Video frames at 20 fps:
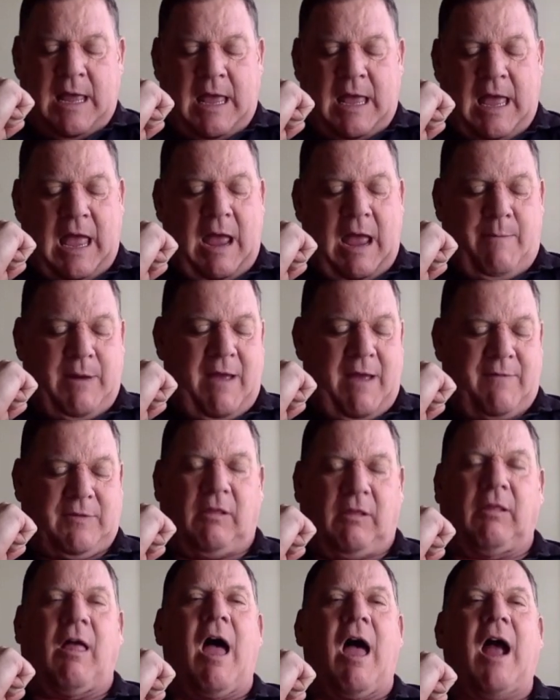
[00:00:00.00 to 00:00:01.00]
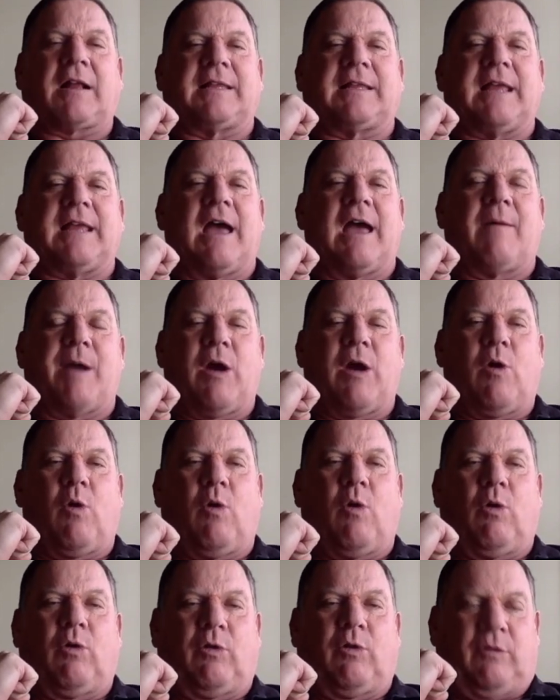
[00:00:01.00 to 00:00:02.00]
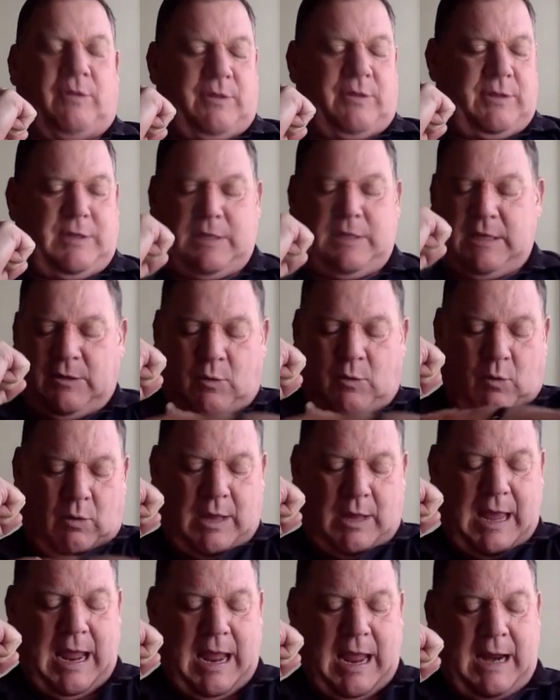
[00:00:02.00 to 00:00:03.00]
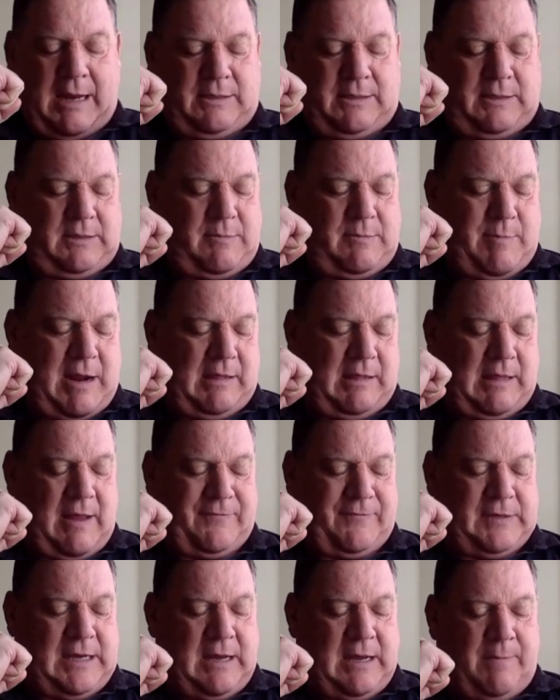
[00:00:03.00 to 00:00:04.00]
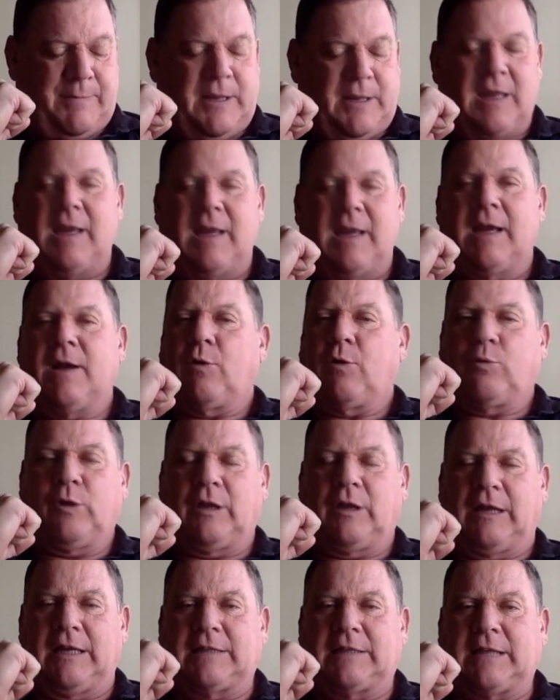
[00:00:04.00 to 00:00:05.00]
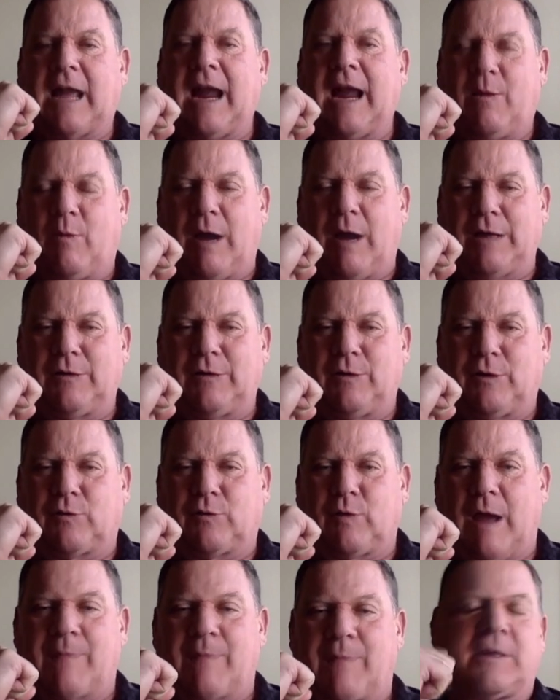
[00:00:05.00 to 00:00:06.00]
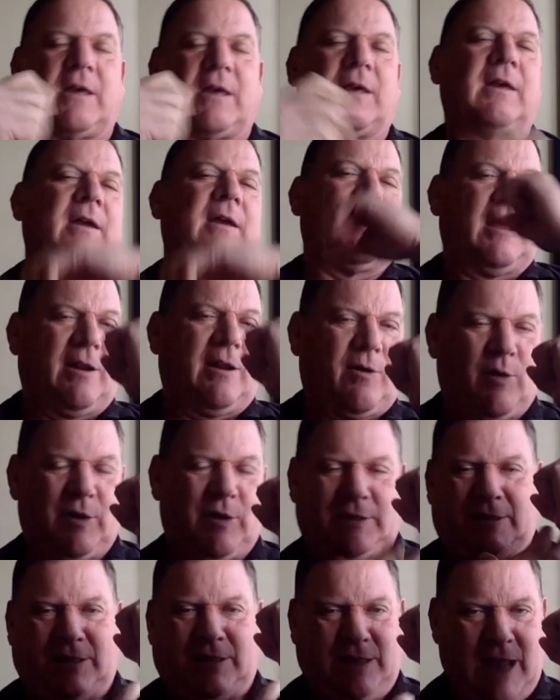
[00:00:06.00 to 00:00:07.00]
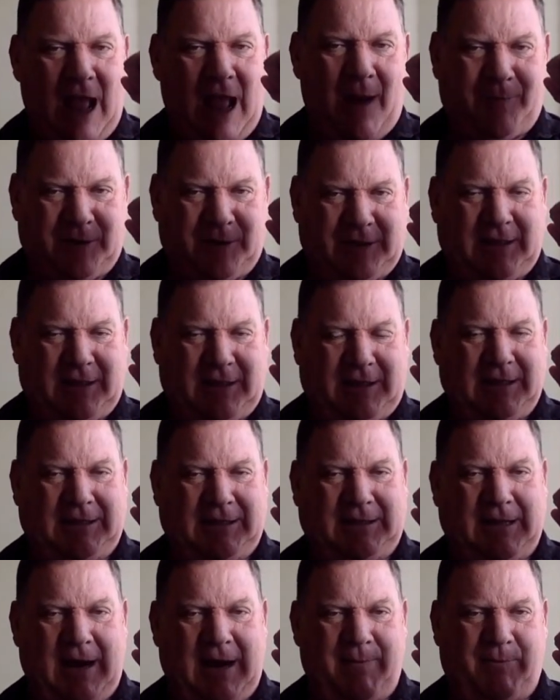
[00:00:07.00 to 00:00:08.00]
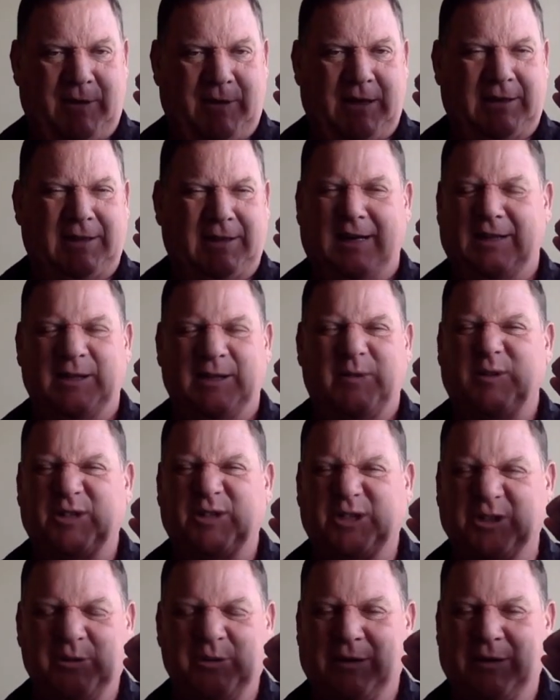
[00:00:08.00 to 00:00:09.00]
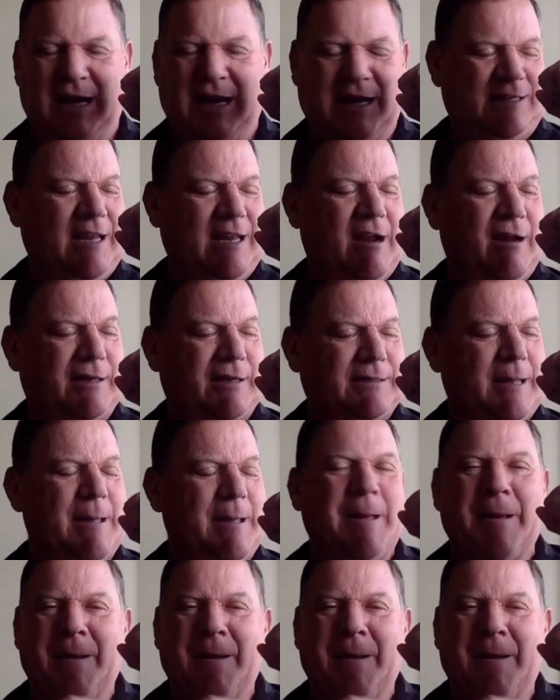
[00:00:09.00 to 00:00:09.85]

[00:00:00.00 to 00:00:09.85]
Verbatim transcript: I'm gonna have to lock down my whole this whole X to my left hip really tight while I do those reps. And of course, the opposite this time is like doing suitcase carries.